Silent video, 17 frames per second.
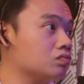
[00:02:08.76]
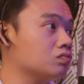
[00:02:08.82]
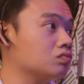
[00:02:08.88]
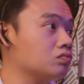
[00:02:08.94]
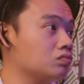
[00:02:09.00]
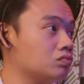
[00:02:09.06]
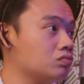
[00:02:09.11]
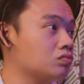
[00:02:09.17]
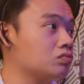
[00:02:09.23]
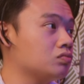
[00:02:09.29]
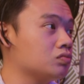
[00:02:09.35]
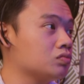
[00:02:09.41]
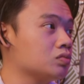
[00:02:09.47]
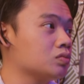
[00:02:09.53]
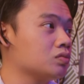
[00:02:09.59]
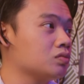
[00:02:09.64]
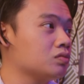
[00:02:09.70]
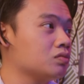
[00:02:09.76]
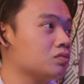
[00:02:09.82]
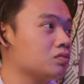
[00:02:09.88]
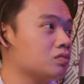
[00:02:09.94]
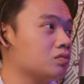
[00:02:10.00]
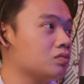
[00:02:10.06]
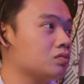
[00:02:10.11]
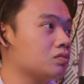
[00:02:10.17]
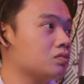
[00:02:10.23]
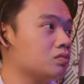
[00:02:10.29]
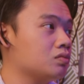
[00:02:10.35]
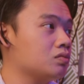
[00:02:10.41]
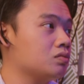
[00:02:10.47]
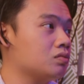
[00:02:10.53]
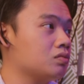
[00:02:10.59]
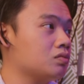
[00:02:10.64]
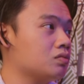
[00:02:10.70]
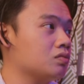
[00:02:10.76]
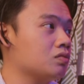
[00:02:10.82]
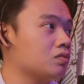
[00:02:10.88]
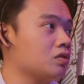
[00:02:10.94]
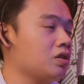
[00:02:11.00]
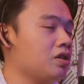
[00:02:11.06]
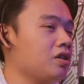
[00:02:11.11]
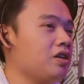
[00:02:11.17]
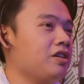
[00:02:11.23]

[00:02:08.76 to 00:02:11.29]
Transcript: No words are spoken by the person on screen.